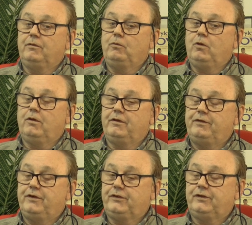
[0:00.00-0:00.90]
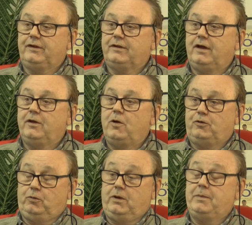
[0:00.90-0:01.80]
one of the first things I
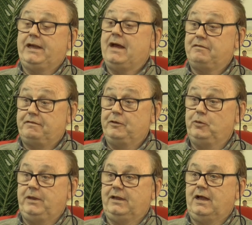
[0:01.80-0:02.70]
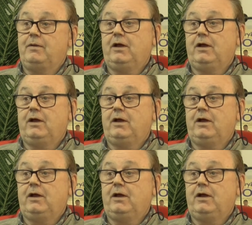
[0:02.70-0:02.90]
noticed when I began filming them,